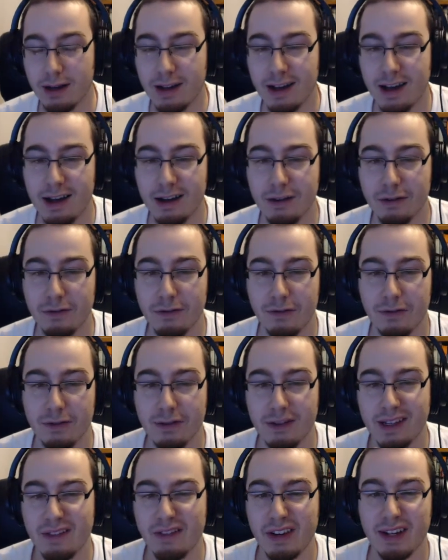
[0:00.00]
kind of
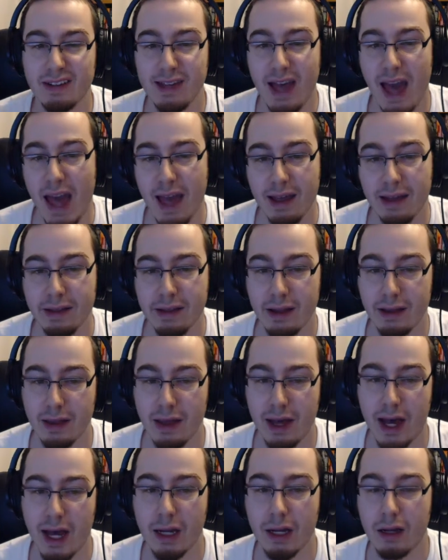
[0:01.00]
leaving us hanging
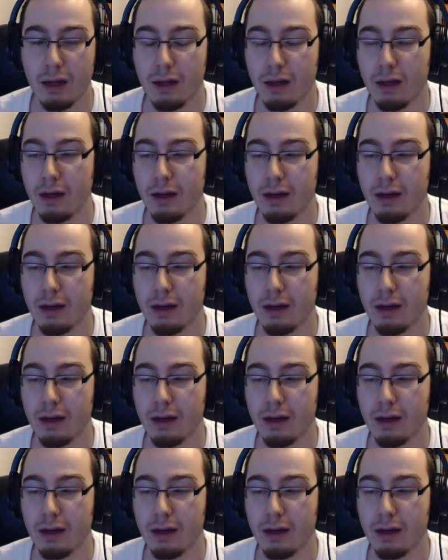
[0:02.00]
like that.